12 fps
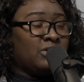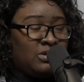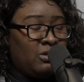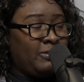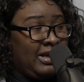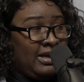to
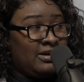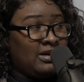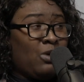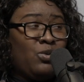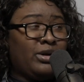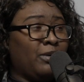no man. I,
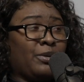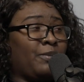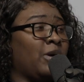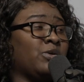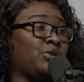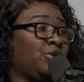I wouldn't did. have
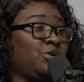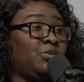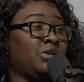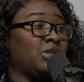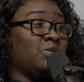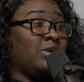proposed to you.
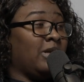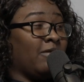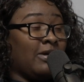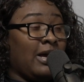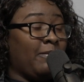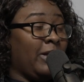We just would have never got